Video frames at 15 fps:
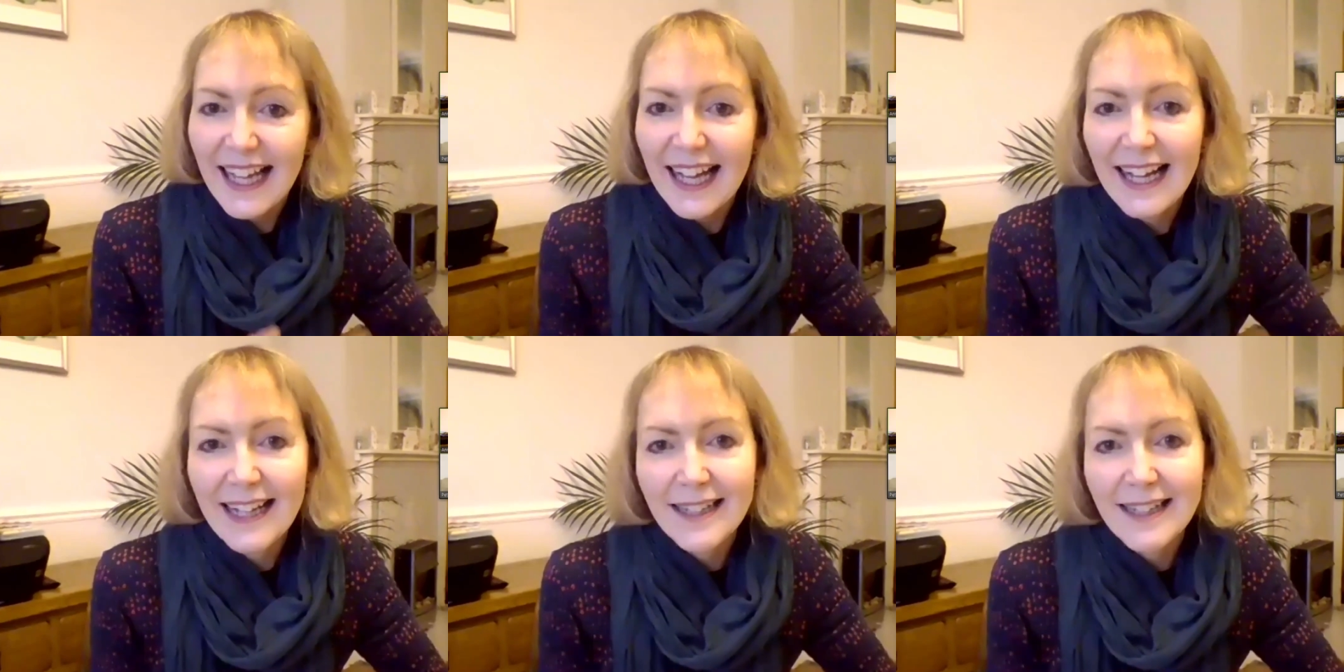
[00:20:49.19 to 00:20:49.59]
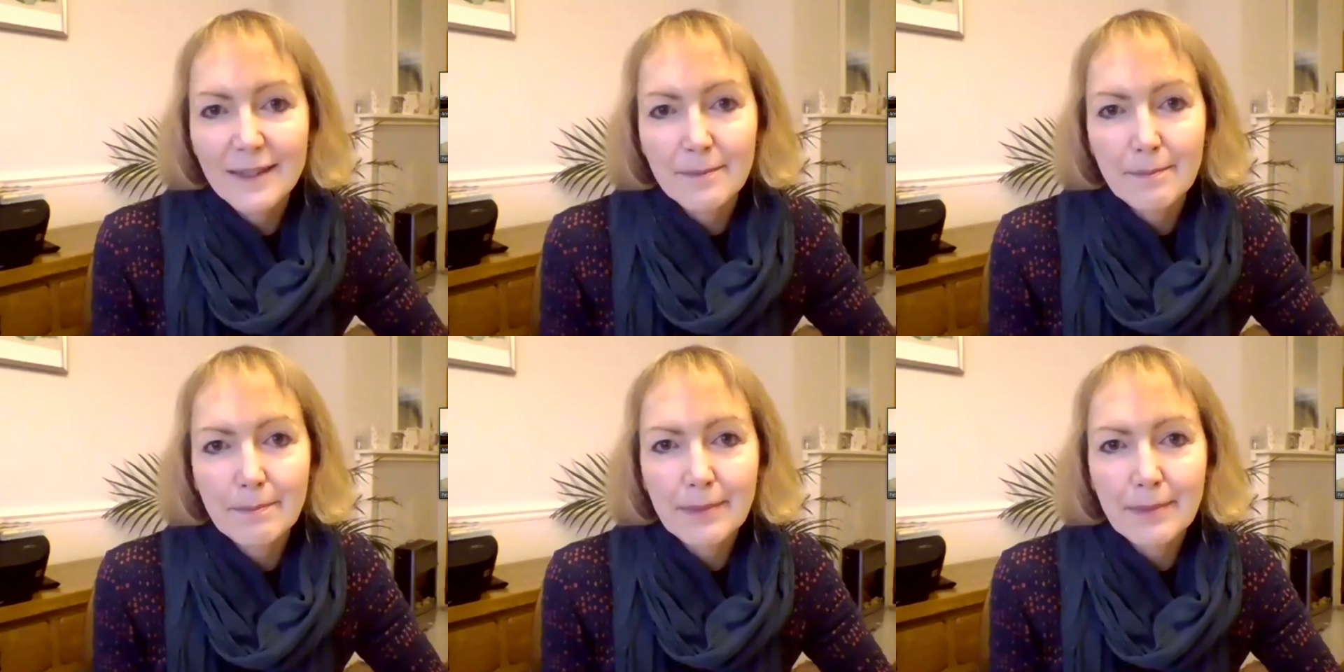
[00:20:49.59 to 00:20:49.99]

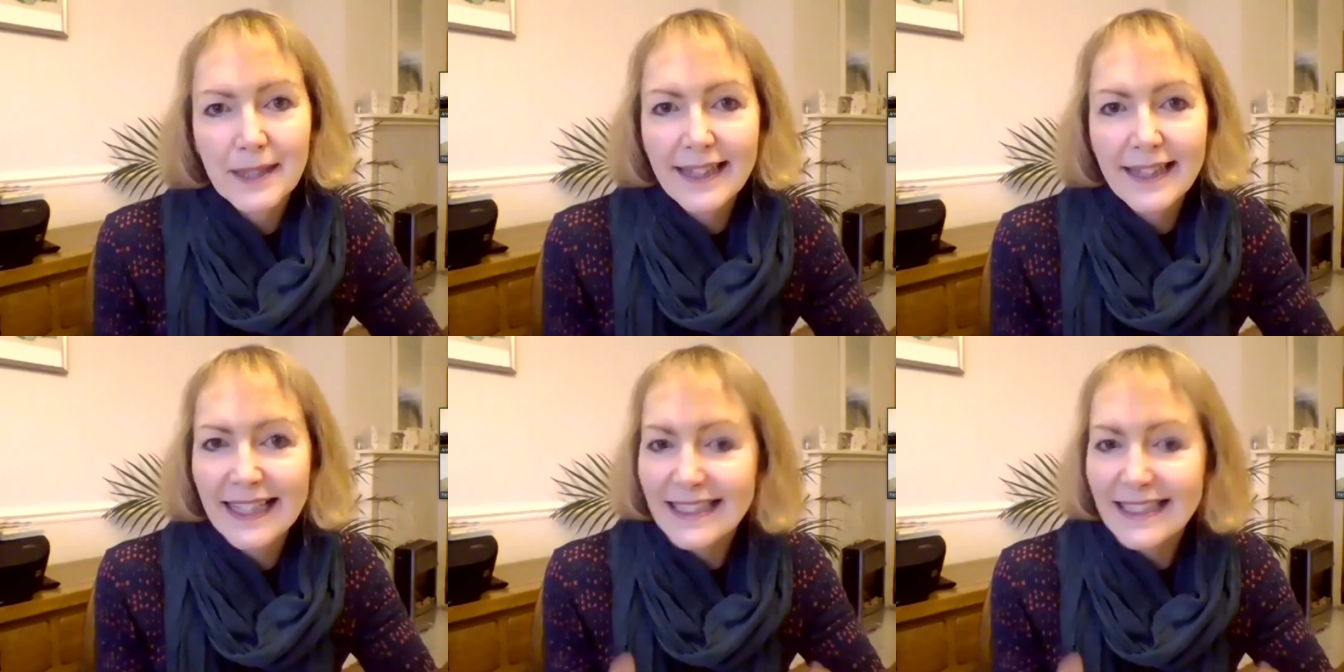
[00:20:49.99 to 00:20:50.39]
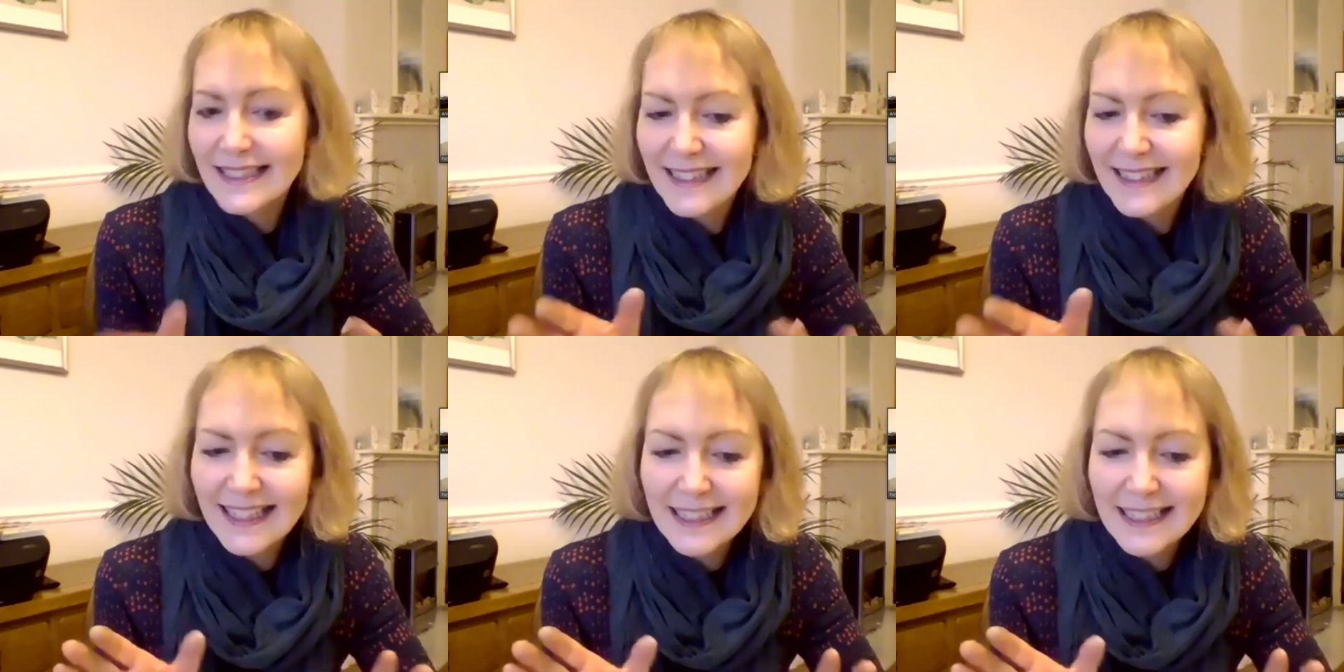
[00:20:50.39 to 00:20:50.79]
But
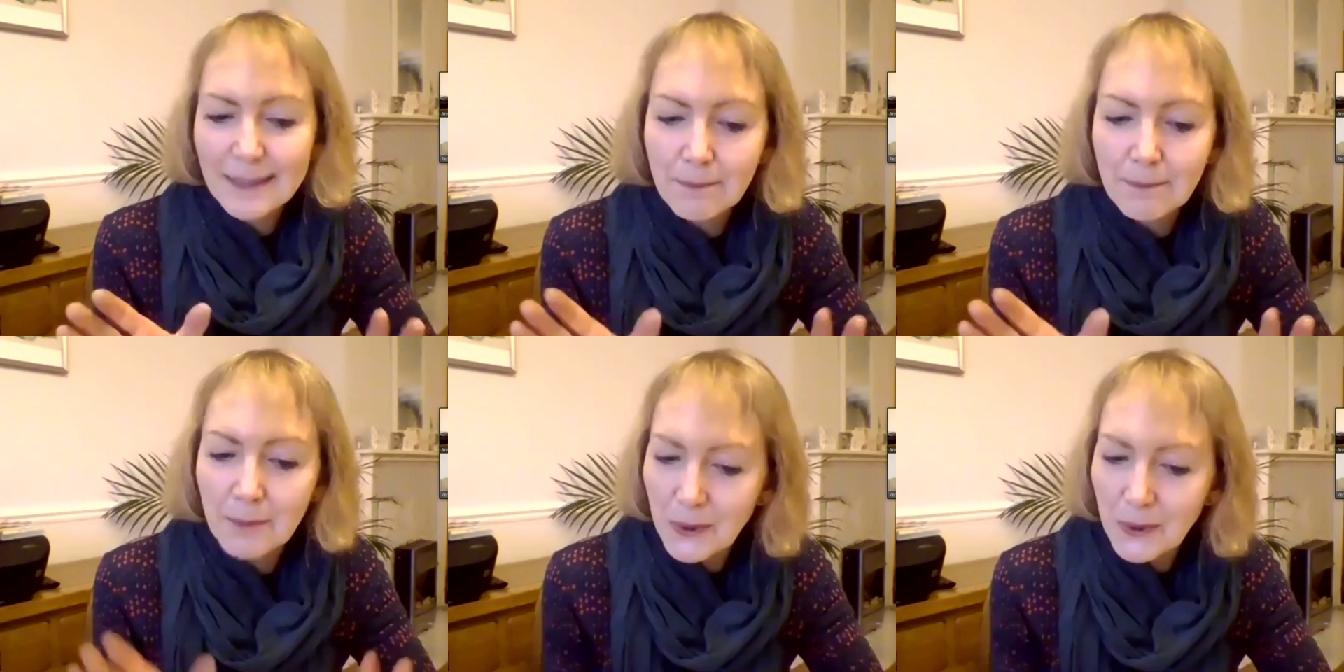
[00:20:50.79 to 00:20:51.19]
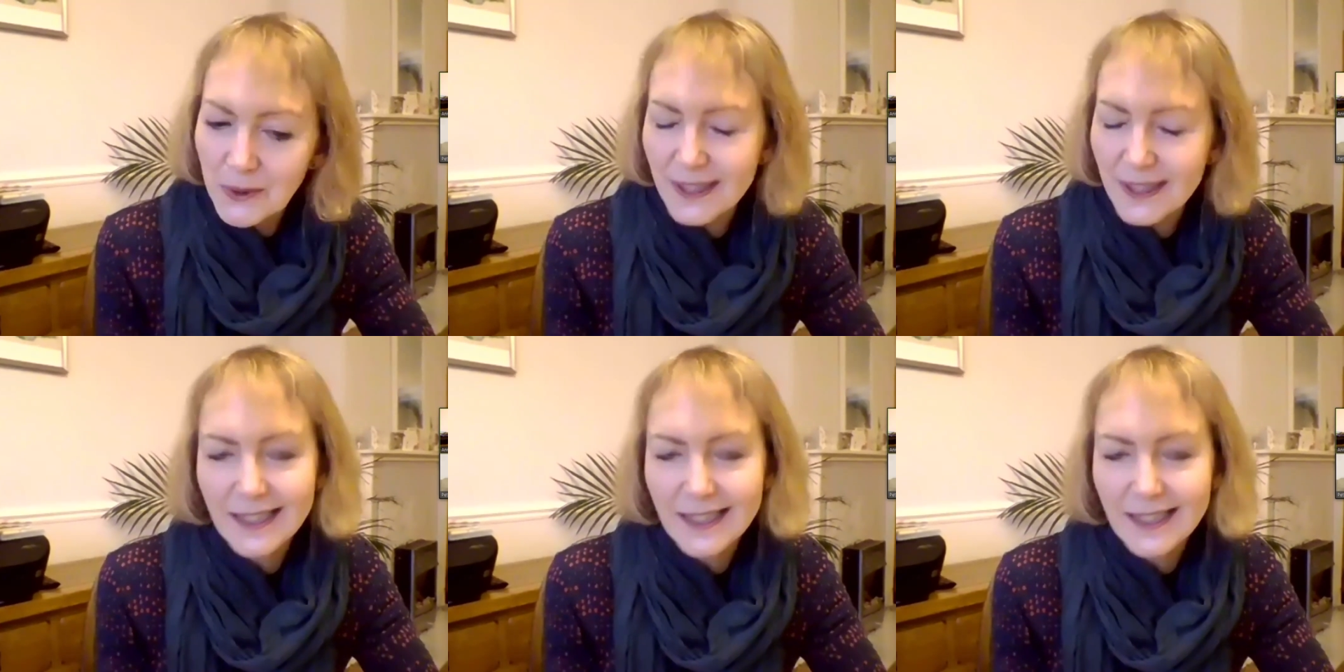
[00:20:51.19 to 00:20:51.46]
that's more than